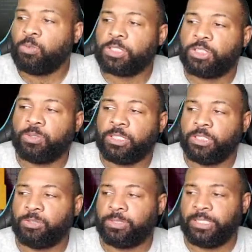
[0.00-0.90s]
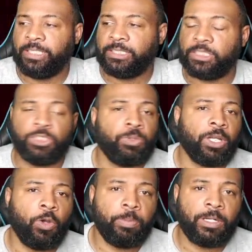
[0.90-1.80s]
what you want to do with these is you
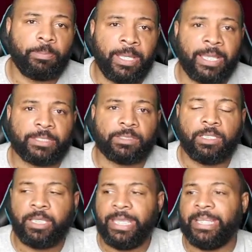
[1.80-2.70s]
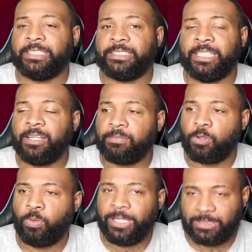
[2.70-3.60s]
want to open up packs, and instead of
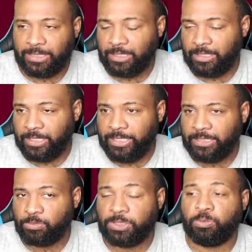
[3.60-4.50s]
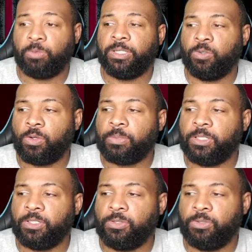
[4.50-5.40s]
quick selling these, which is what we
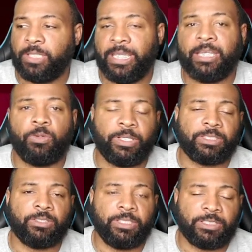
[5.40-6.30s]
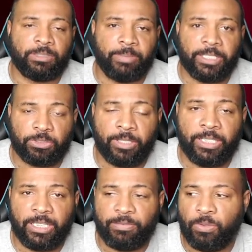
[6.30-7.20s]
normally do, you can quick sell these to make
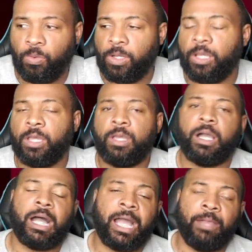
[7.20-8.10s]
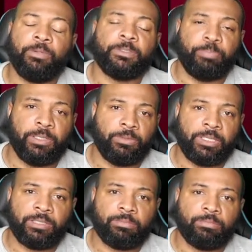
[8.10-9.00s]
training if you want. I was
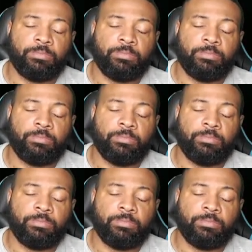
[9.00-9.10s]
building